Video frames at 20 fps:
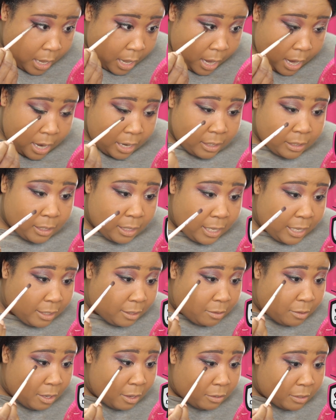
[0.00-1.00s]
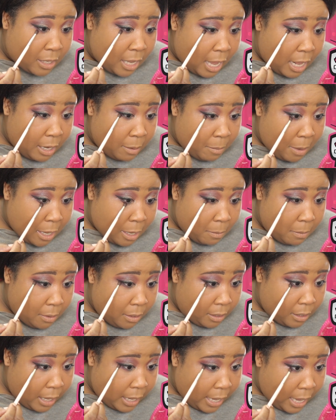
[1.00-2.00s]
Honestly, it's kind of making me
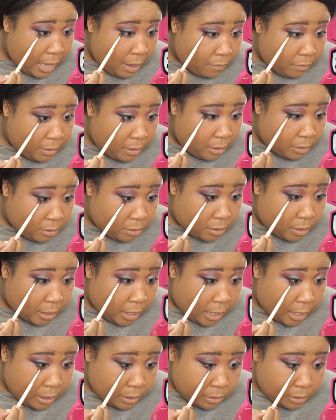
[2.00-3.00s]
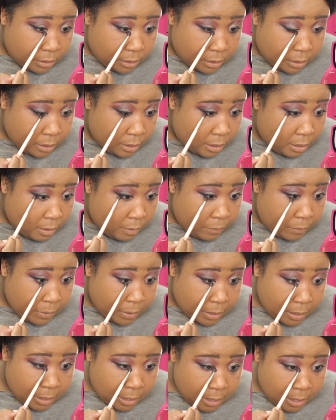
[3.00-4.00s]
look like I have lizard scales.
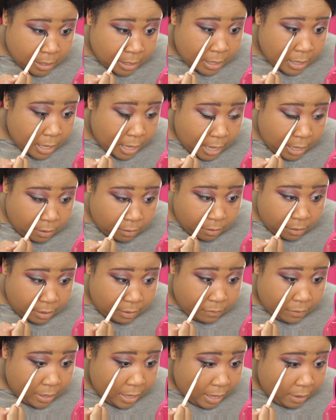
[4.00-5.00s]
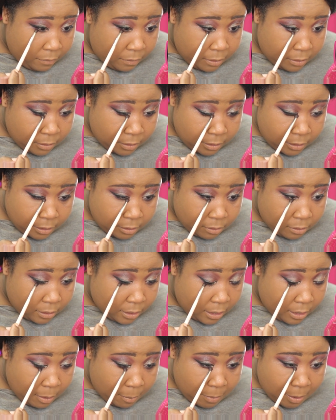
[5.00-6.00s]
I don't even have lizard
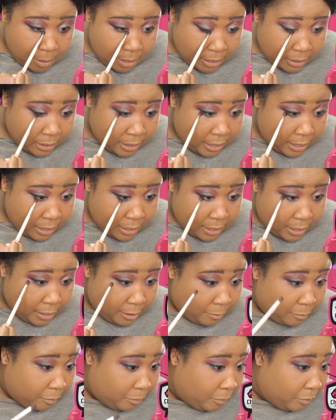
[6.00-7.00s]
scales. I mean, not saying that.